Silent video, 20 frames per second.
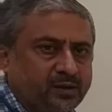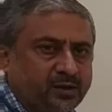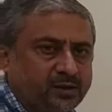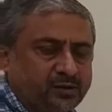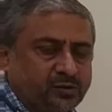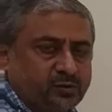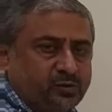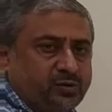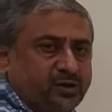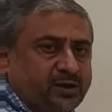
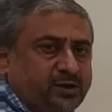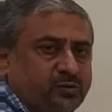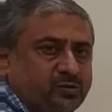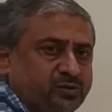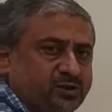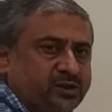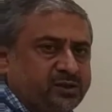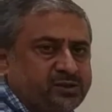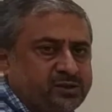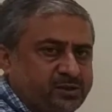You try to
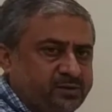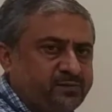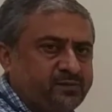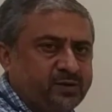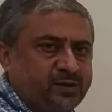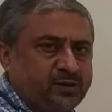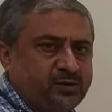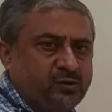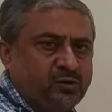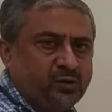
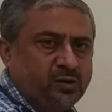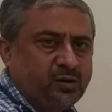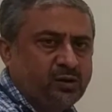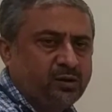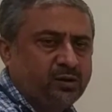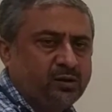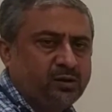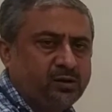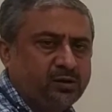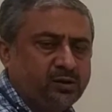justify your
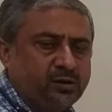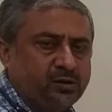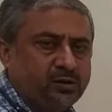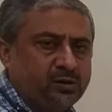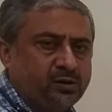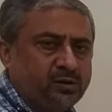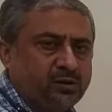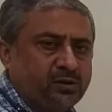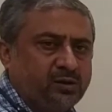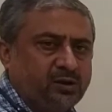
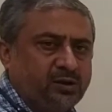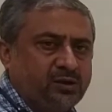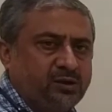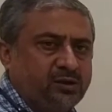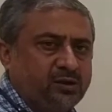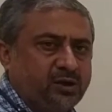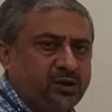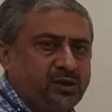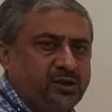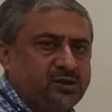
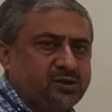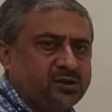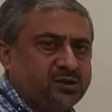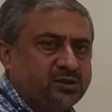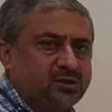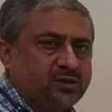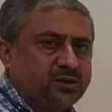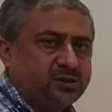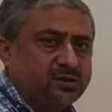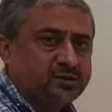increased
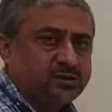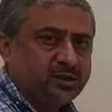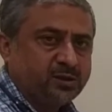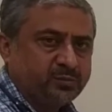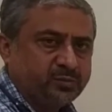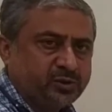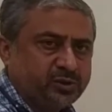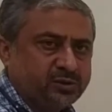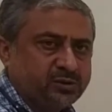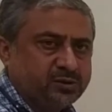
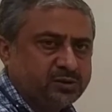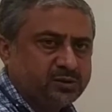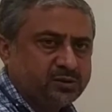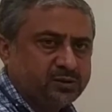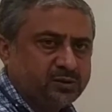consumptions.